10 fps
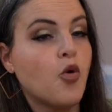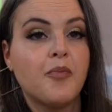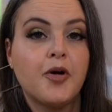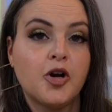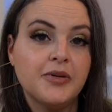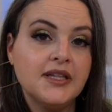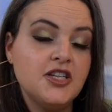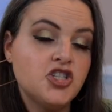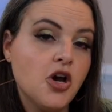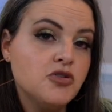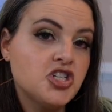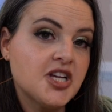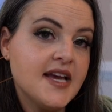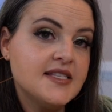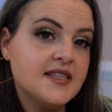more purpley tone
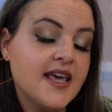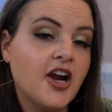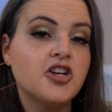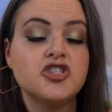shades in there,